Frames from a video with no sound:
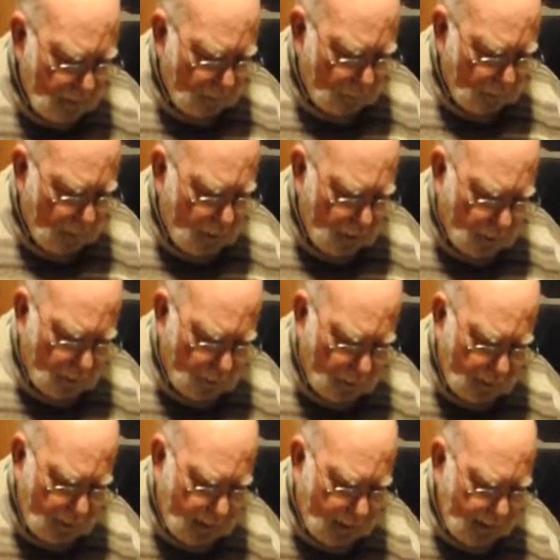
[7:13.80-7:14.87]
rhino
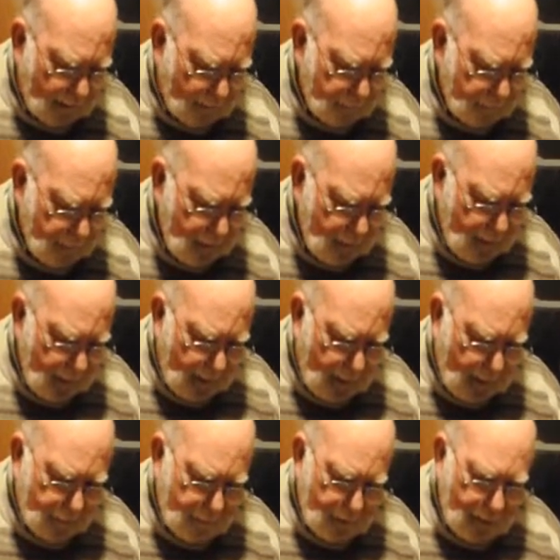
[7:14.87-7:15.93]
horn, I
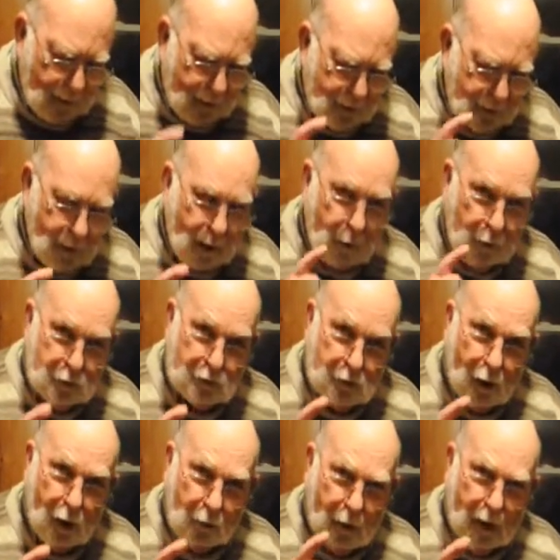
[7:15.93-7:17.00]
knew I was
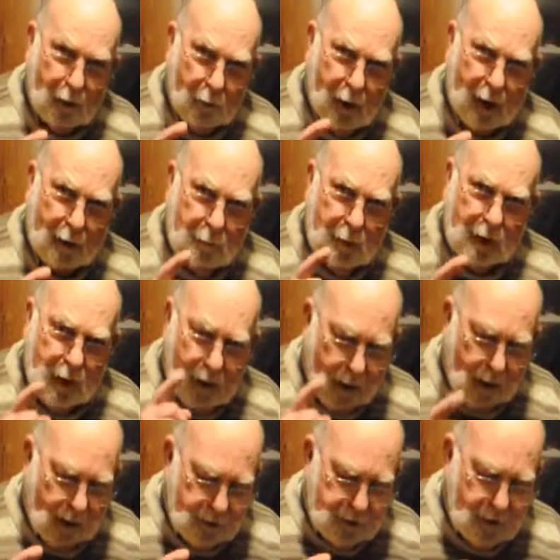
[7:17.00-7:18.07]
wrong right away,
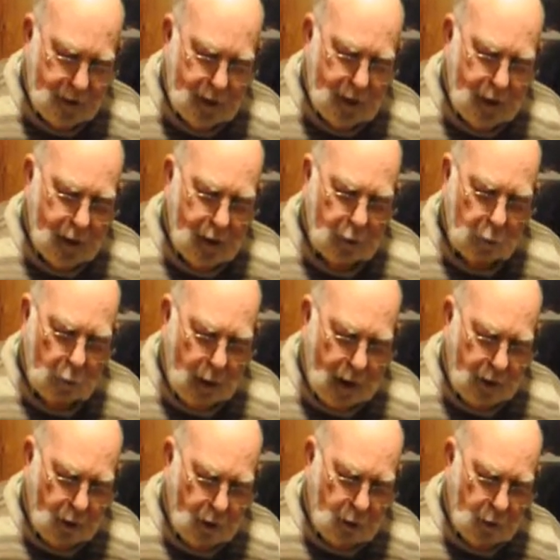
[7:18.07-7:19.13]
because
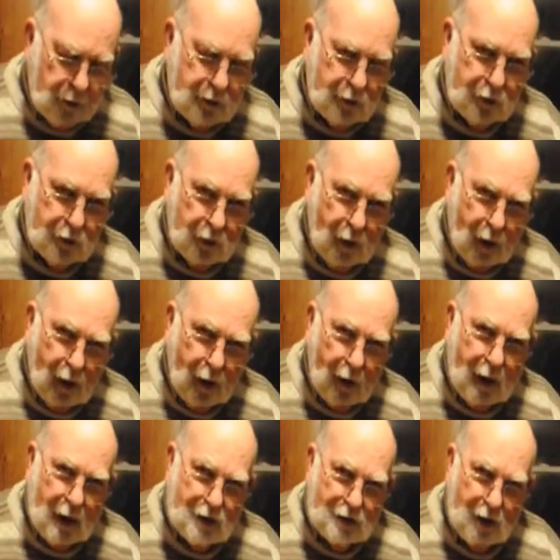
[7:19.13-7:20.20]
rhinos
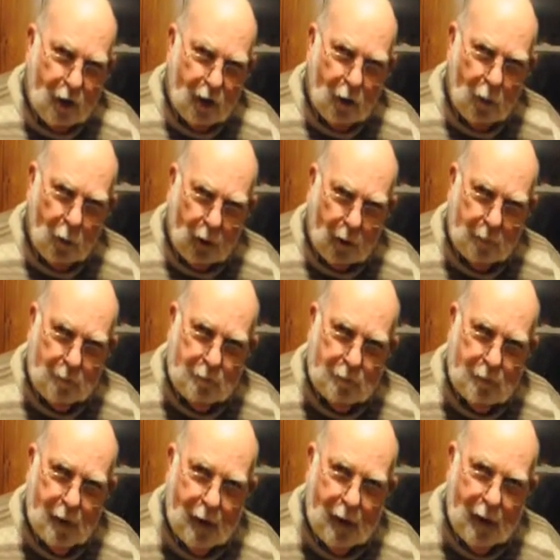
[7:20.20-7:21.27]
is not a horn.
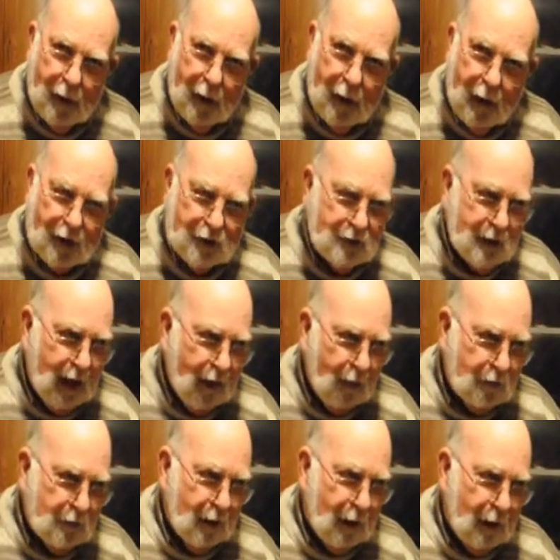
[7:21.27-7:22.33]
It's
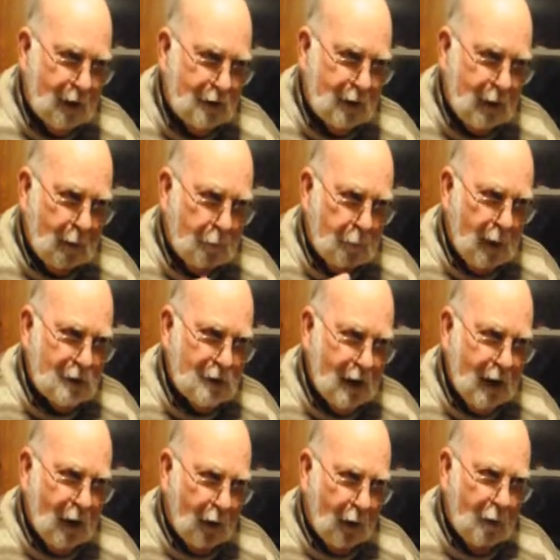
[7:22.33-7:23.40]
keratin. It's compressed
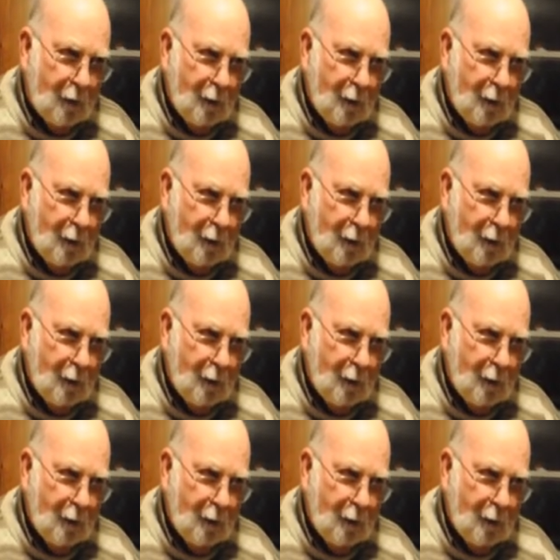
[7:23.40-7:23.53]
hair.